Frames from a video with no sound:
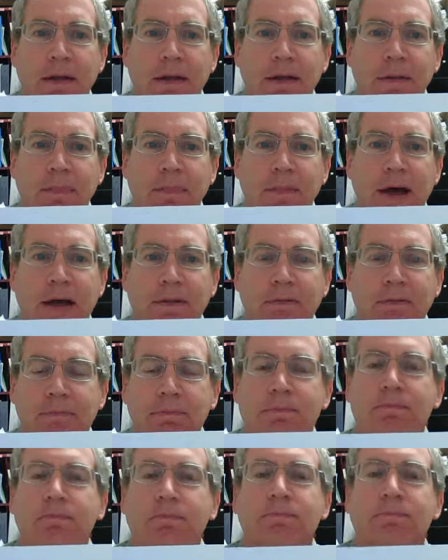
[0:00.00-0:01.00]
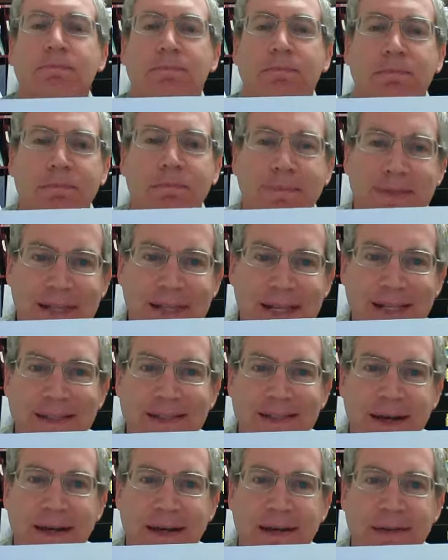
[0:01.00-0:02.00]
in about 10
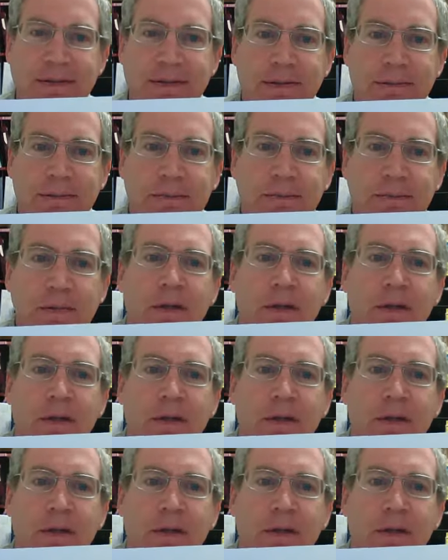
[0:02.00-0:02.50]
seconds.